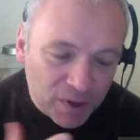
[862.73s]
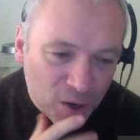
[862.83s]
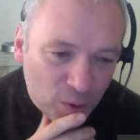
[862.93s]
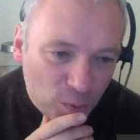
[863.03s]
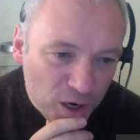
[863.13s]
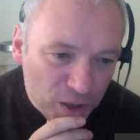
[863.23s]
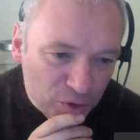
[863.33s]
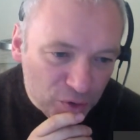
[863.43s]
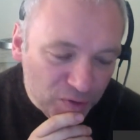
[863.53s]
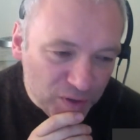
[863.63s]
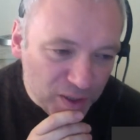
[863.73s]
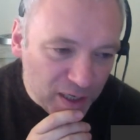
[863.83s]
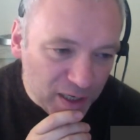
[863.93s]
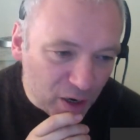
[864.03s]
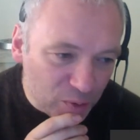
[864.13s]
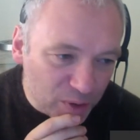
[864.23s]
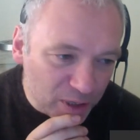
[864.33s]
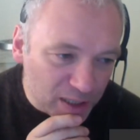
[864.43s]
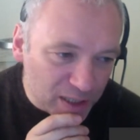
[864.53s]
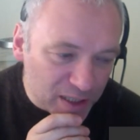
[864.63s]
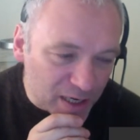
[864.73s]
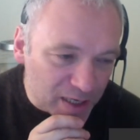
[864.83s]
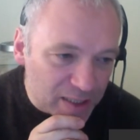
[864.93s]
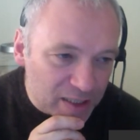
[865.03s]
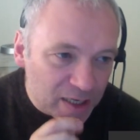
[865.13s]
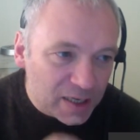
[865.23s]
working through different open data sets,